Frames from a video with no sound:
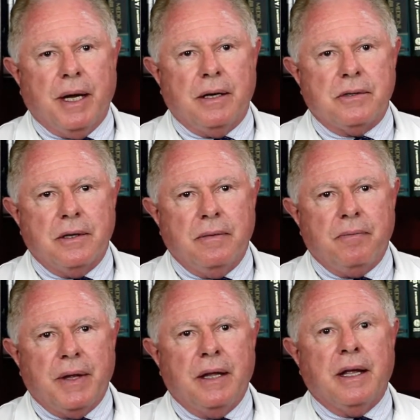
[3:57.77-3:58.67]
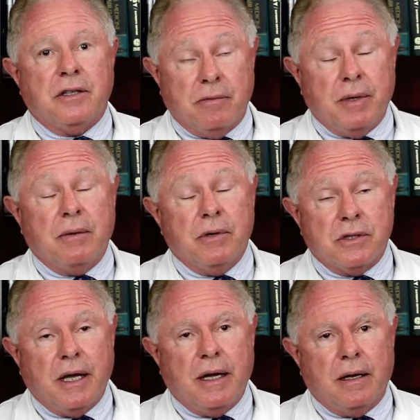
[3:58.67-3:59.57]
medicine. And that's a big
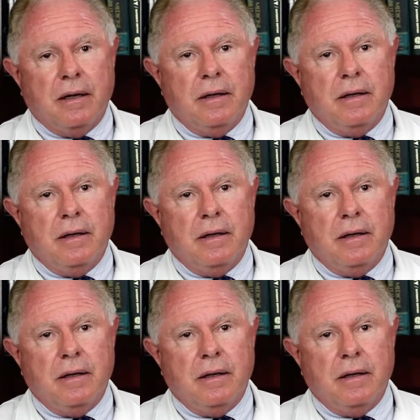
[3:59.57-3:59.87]
mistake.